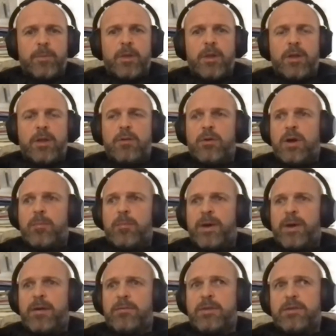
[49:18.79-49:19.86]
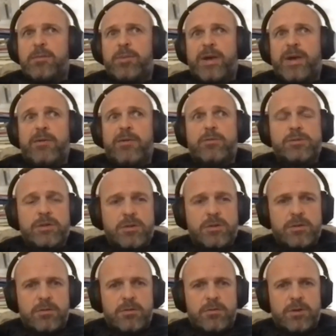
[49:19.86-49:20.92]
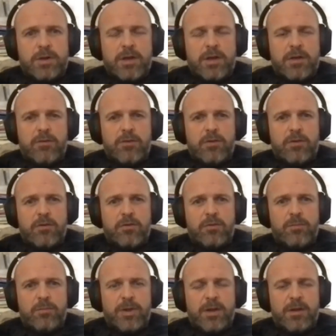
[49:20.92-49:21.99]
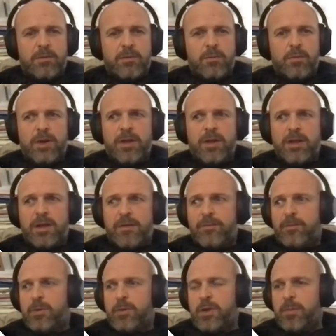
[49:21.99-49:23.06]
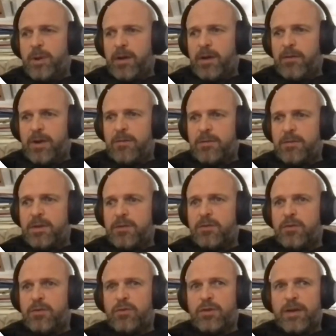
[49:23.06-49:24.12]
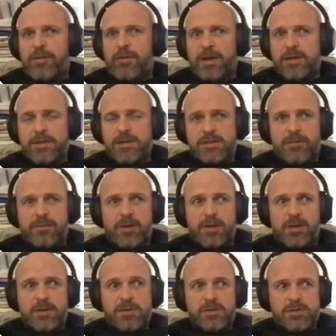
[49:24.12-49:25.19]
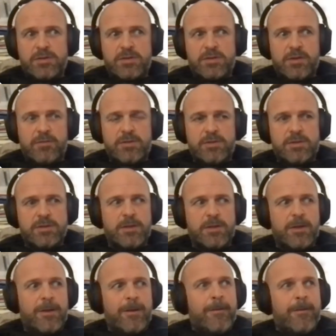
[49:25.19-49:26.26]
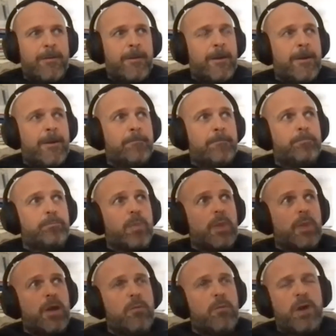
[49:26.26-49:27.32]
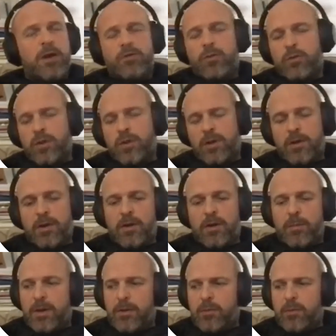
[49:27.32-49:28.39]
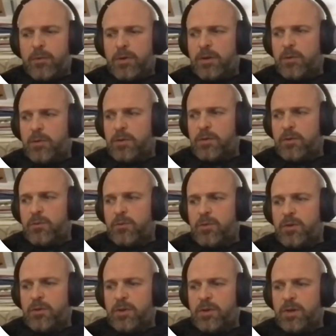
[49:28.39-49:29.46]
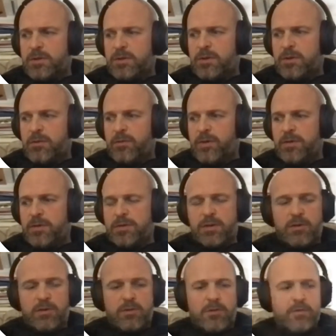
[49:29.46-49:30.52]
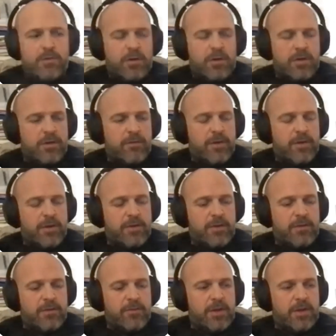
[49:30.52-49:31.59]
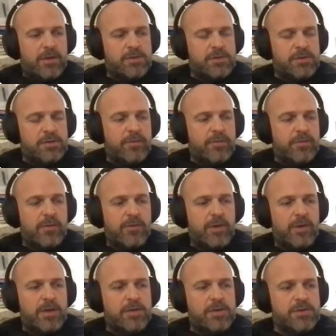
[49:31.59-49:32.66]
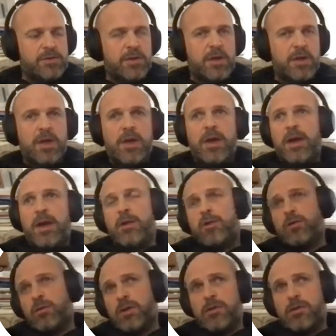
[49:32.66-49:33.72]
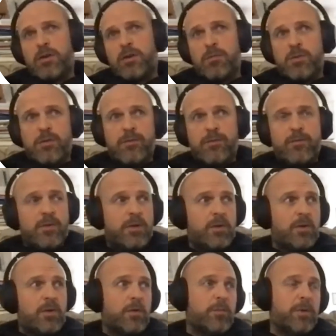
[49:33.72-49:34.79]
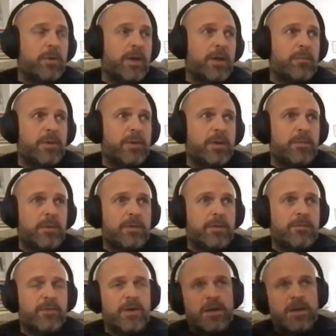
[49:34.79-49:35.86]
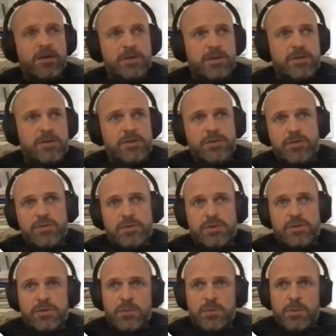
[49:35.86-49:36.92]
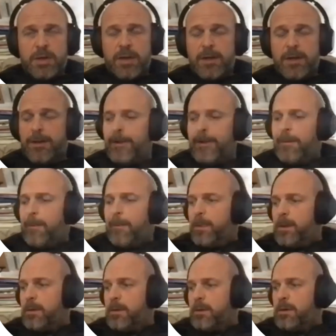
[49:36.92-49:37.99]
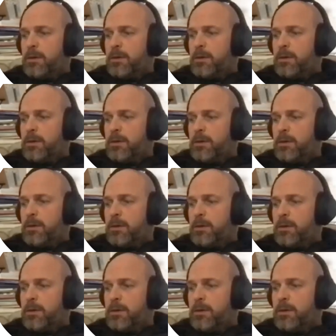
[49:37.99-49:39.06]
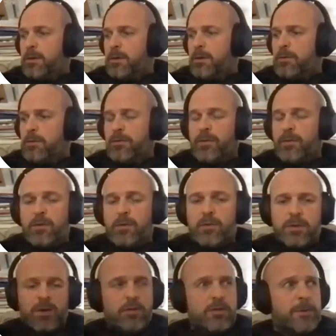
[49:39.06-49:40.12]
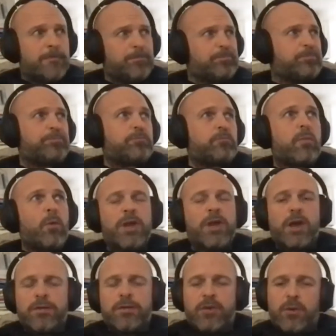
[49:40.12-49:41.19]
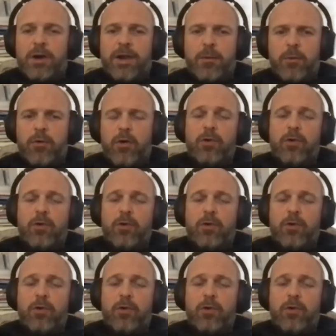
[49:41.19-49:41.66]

You know, a pound is a pound. Right, it shouldn't matter where you live, what your background is, you should have access to financial services. And I talked earlier about the work that we're doing with Newcastle University on alternative identification and verification, and also in terms of, you know, making people, financial institutions, aware that you're a vulnerable customer. We can't do it on our own.